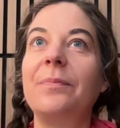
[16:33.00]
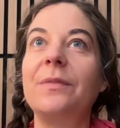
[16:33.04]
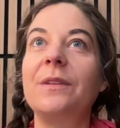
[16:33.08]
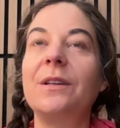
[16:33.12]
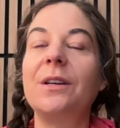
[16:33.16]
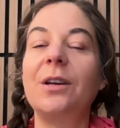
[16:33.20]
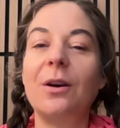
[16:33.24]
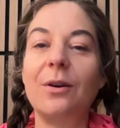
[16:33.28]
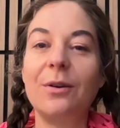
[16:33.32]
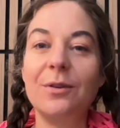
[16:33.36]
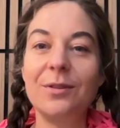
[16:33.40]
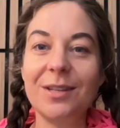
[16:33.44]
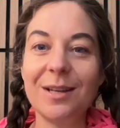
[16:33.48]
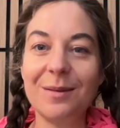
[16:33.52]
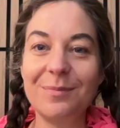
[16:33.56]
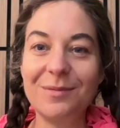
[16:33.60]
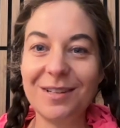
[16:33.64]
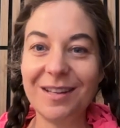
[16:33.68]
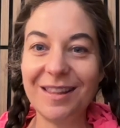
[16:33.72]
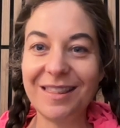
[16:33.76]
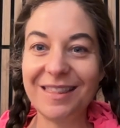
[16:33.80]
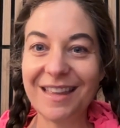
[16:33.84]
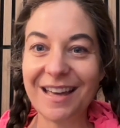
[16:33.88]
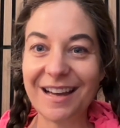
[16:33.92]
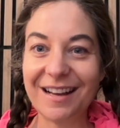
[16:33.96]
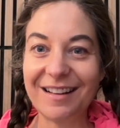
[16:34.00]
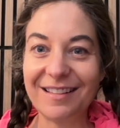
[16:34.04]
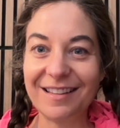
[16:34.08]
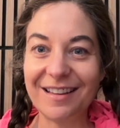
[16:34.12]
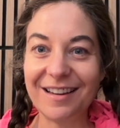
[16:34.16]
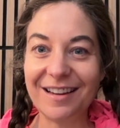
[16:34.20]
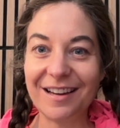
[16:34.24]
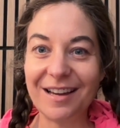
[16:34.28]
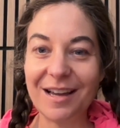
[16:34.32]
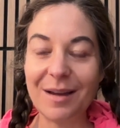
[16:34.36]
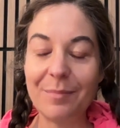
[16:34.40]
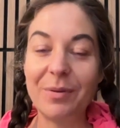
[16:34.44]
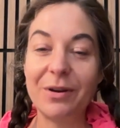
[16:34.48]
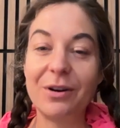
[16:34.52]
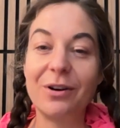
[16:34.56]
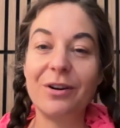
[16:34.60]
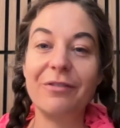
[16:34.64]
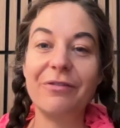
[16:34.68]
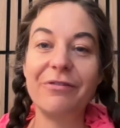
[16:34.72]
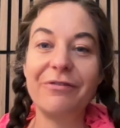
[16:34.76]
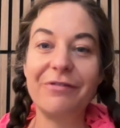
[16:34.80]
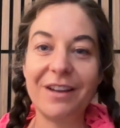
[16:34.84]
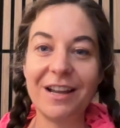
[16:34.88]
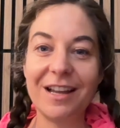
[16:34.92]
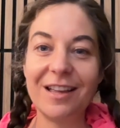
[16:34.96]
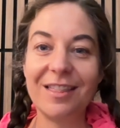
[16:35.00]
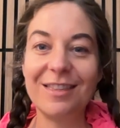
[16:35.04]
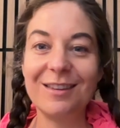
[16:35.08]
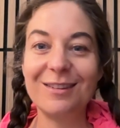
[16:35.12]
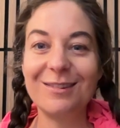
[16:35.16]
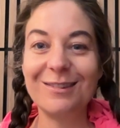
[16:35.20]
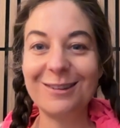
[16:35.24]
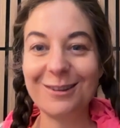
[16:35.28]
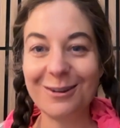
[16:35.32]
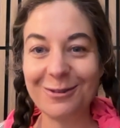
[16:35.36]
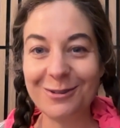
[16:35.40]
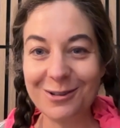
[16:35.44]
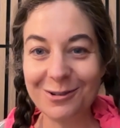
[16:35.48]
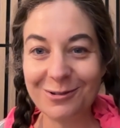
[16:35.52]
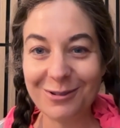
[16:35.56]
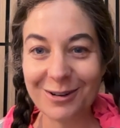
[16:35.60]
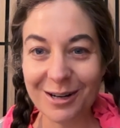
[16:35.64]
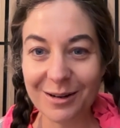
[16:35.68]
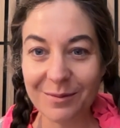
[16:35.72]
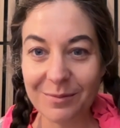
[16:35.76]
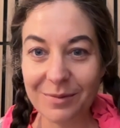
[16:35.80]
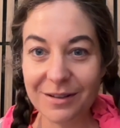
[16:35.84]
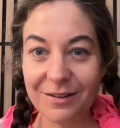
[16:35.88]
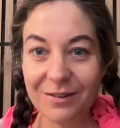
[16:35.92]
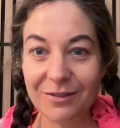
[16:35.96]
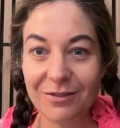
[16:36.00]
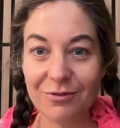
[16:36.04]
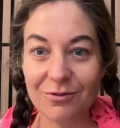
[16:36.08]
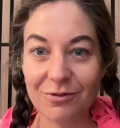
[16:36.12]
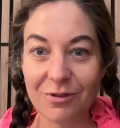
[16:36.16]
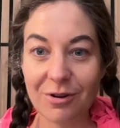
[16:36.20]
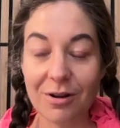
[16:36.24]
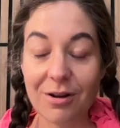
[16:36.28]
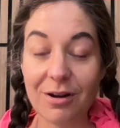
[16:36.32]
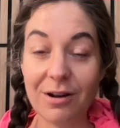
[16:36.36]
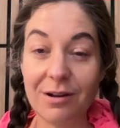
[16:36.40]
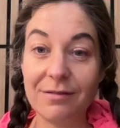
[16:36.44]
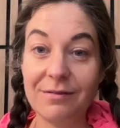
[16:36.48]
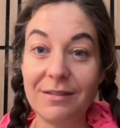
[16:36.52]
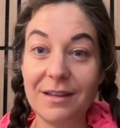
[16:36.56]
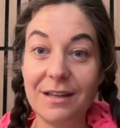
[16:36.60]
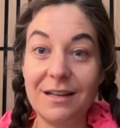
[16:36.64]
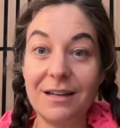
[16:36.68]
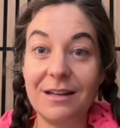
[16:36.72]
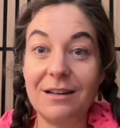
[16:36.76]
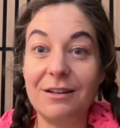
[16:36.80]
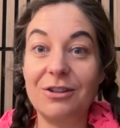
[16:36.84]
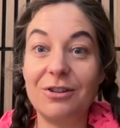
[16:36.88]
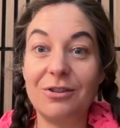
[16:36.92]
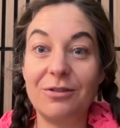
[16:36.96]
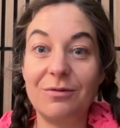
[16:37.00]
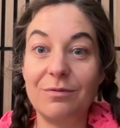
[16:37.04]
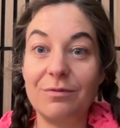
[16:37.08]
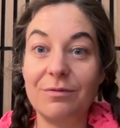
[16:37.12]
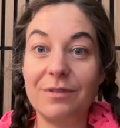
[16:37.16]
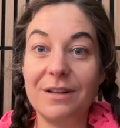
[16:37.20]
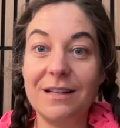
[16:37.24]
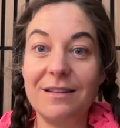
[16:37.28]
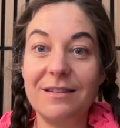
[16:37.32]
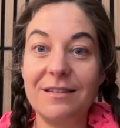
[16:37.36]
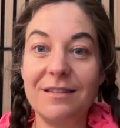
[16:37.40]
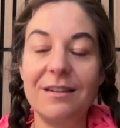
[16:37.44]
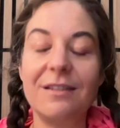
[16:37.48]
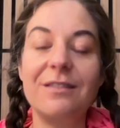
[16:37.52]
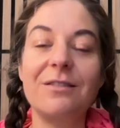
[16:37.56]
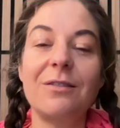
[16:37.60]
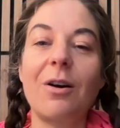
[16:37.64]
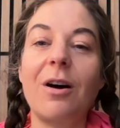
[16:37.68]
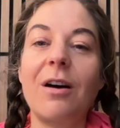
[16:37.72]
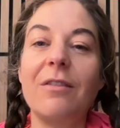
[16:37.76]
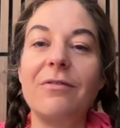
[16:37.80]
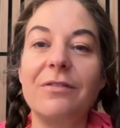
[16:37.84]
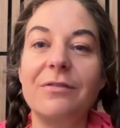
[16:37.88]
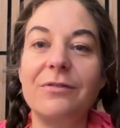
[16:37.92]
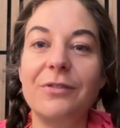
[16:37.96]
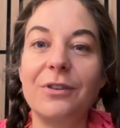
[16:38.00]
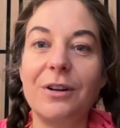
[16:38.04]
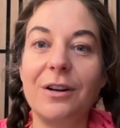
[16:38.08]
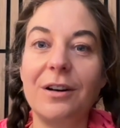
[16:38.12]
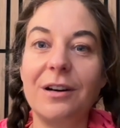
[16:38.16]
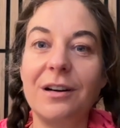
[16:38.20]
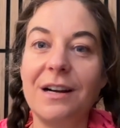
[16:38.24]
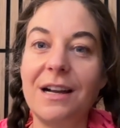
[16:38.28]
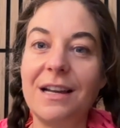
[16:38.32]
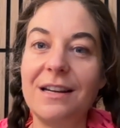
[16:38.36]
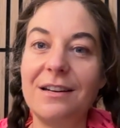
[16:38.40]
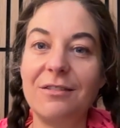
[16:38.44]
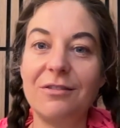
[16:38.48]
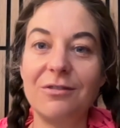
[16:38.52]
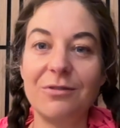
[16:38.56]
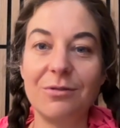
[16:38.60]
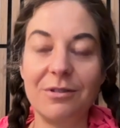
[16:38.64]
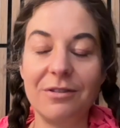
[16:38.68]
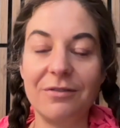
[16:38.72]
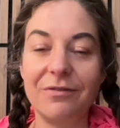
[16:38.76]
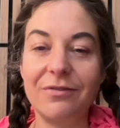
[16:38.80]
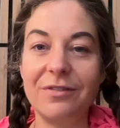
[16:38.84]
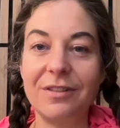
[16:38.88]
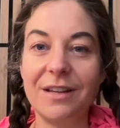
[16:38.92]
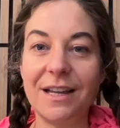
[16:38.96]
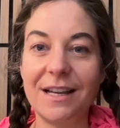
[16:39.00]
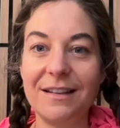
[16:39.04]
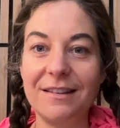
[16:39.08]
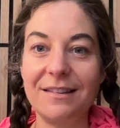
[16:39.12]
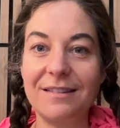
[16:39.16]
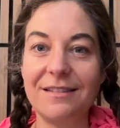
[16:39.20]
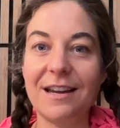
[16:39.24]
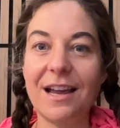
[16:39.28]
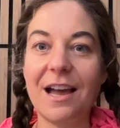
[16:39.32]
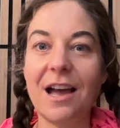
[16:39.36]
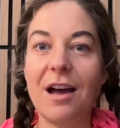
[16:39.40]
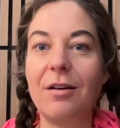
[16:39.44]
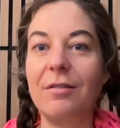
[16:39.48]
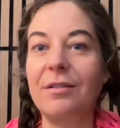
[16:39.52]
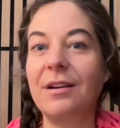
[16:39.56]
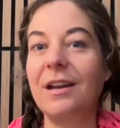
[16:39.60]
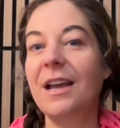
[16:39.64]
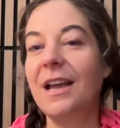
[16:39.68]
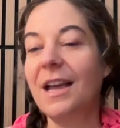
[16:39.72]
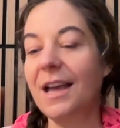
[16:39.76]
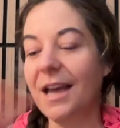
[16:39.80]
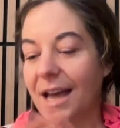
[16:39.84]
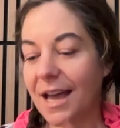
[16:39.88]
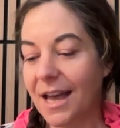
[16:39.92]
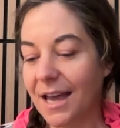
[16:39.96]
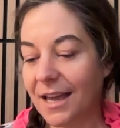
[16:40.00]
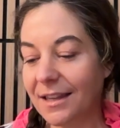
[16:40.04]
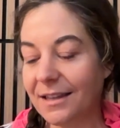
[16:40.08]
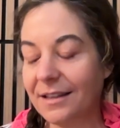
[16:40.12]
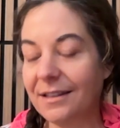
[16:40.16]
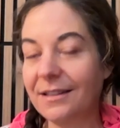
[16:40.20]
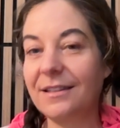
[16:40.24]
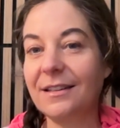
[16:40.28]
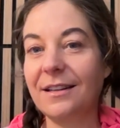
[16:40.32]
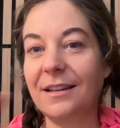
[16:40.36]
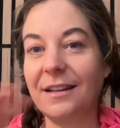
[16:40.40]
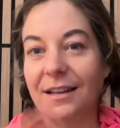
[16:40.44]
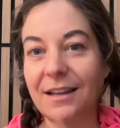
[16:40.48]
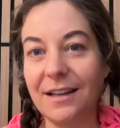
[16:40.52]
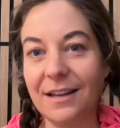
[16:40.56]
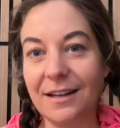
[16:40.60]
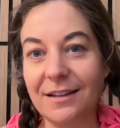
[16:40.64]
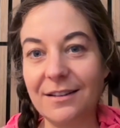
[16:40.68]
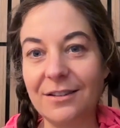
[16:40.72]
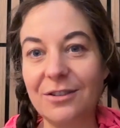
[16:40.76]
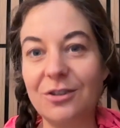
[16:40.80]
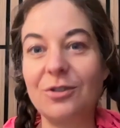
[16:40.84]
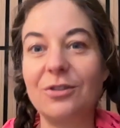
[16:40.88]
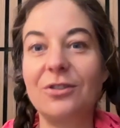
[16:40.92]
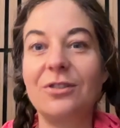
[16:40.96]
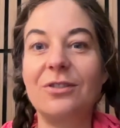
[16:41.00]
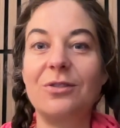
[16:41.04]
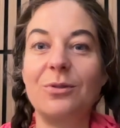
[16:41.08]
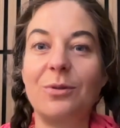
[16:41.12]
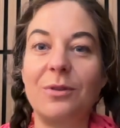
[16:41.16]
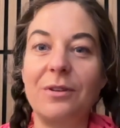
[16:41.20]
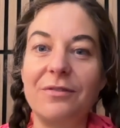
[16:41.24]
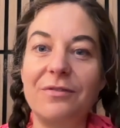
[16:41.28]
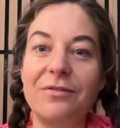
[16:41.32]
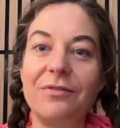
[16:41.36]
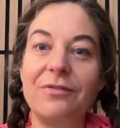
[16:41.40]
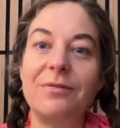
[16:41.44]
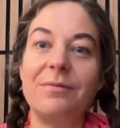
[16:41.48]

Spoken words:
goes up to Thecla, but her faith is so incredibly strong that it just reads this off of her, and it sort of lays down, and it just sort of